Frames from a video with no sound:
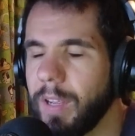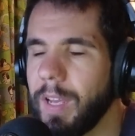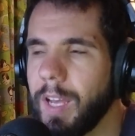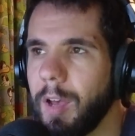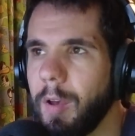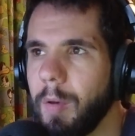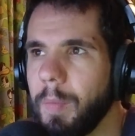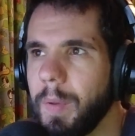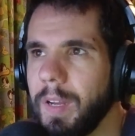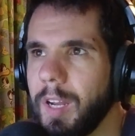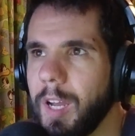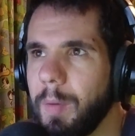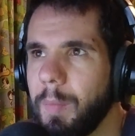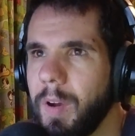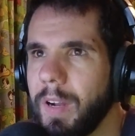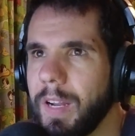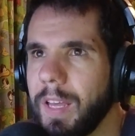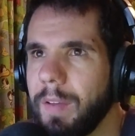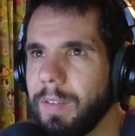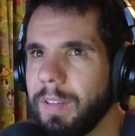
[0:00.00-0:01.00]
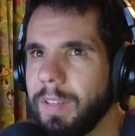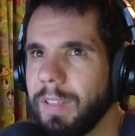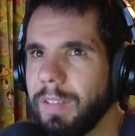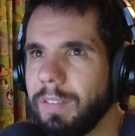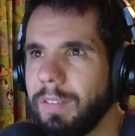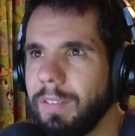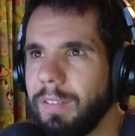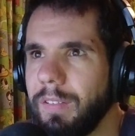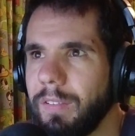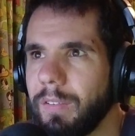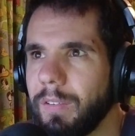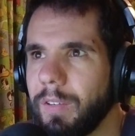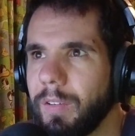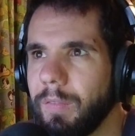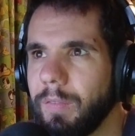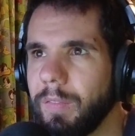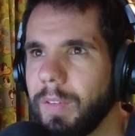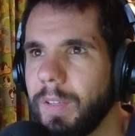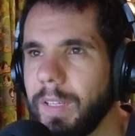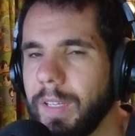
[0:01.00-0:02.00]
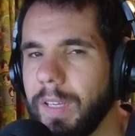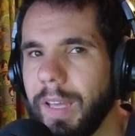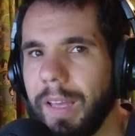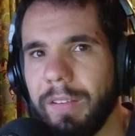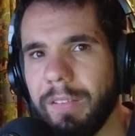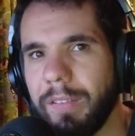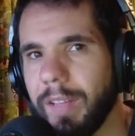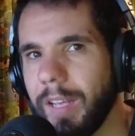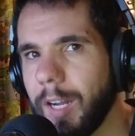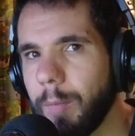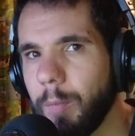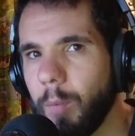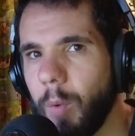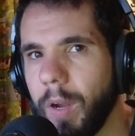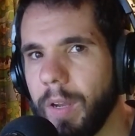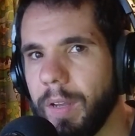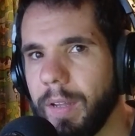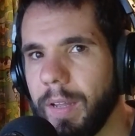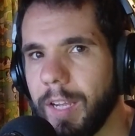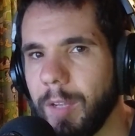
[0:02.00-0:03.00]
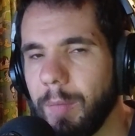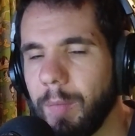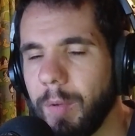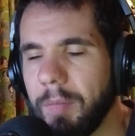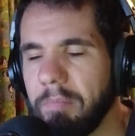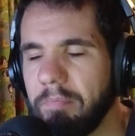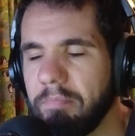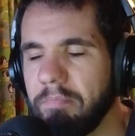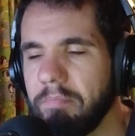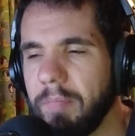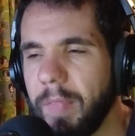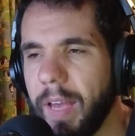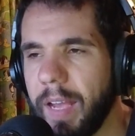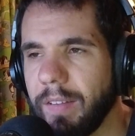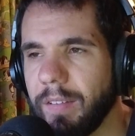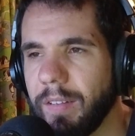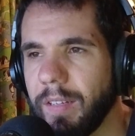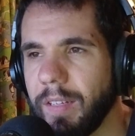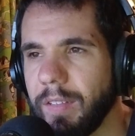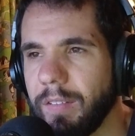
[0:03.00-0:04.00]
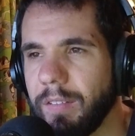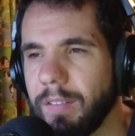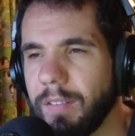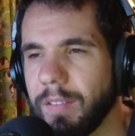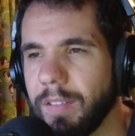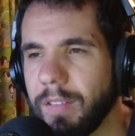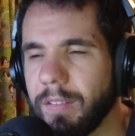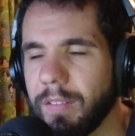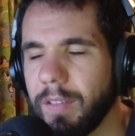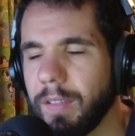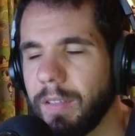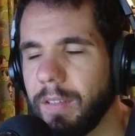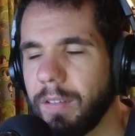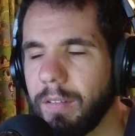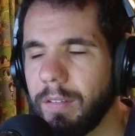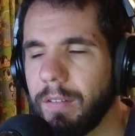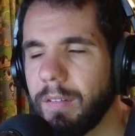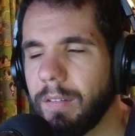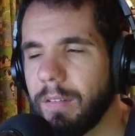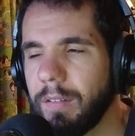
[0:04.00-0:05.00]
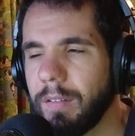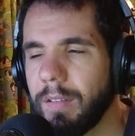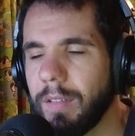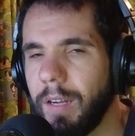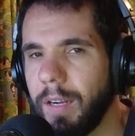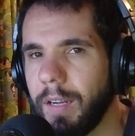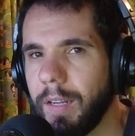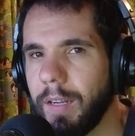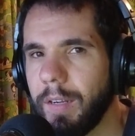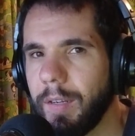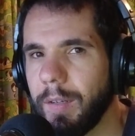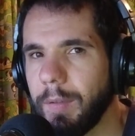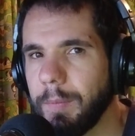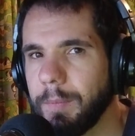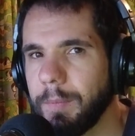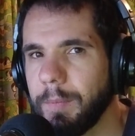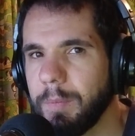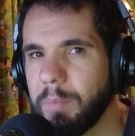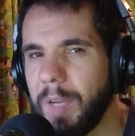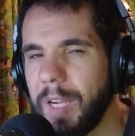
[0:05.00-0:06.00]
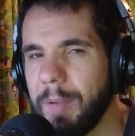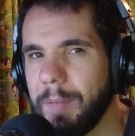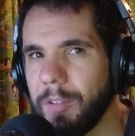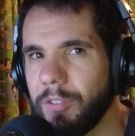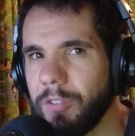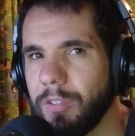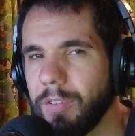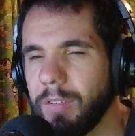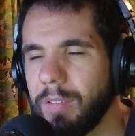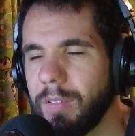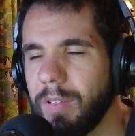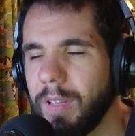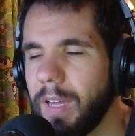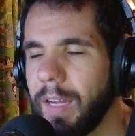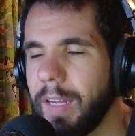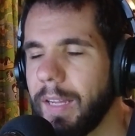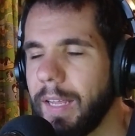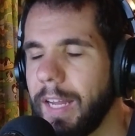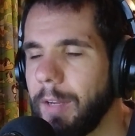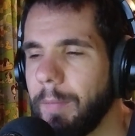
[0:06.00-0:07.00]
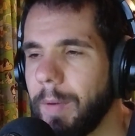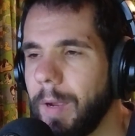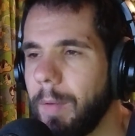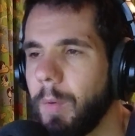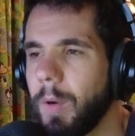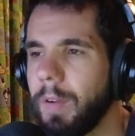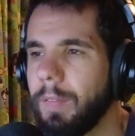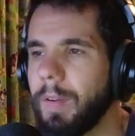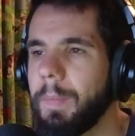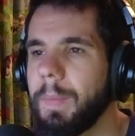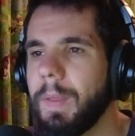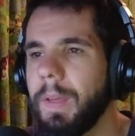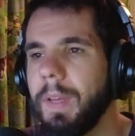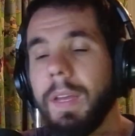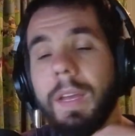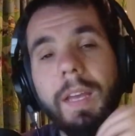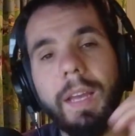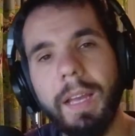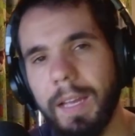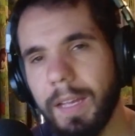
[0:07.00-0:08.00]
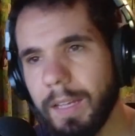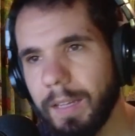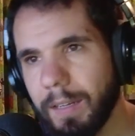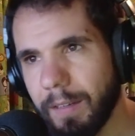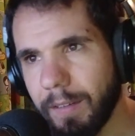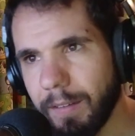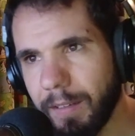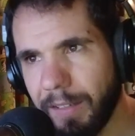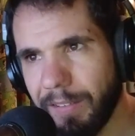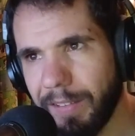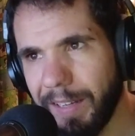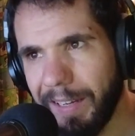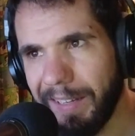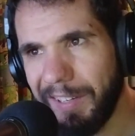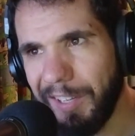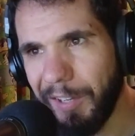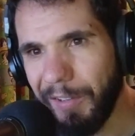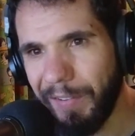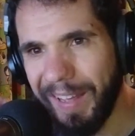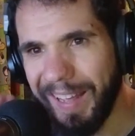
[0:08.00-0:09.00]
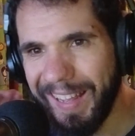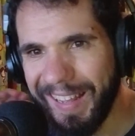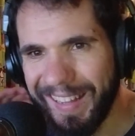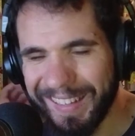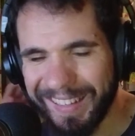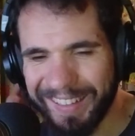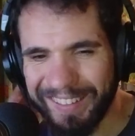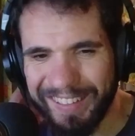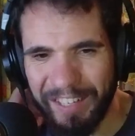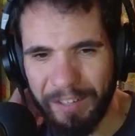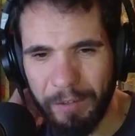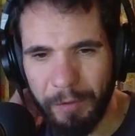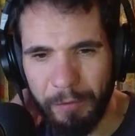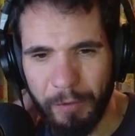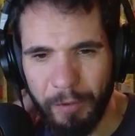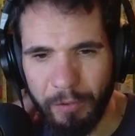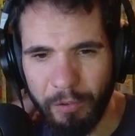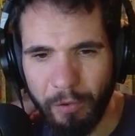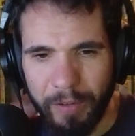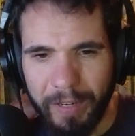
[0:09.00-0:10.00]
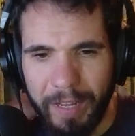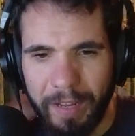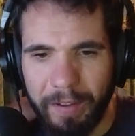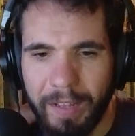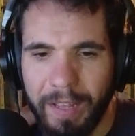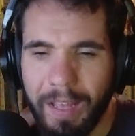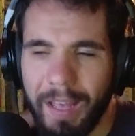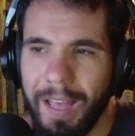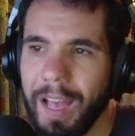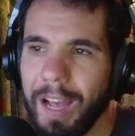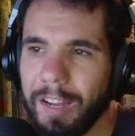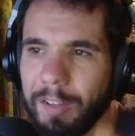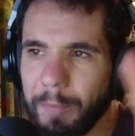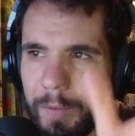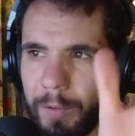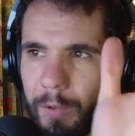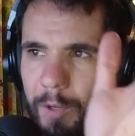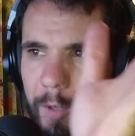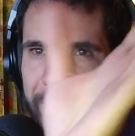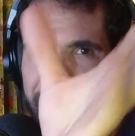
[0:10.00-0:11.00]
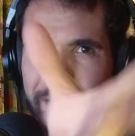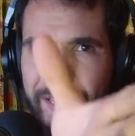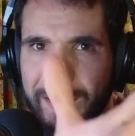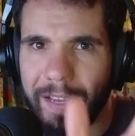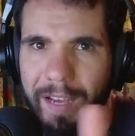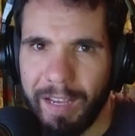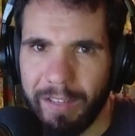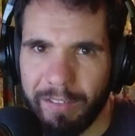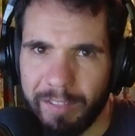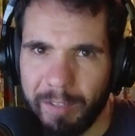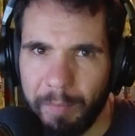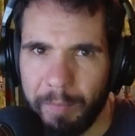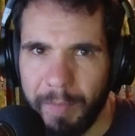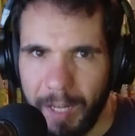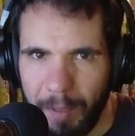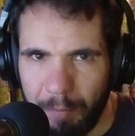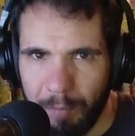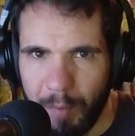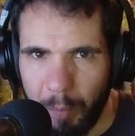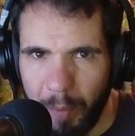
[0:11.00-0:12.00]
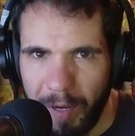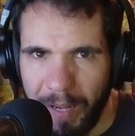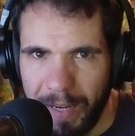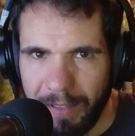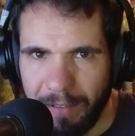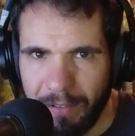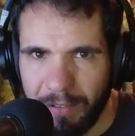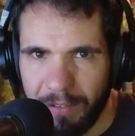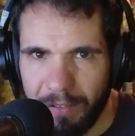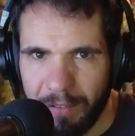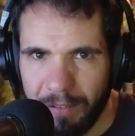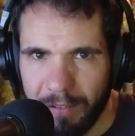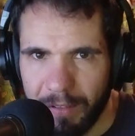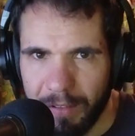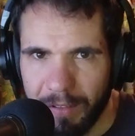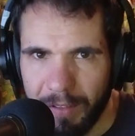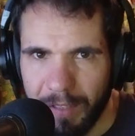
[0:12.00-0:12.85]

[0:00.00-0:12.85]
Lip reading: I might have a decent sort of setup one day, but as it is, it's like I don't know. Maybe I should. Anyway, whatever. Let's get into the first story now. I just want to talk about custom number plates.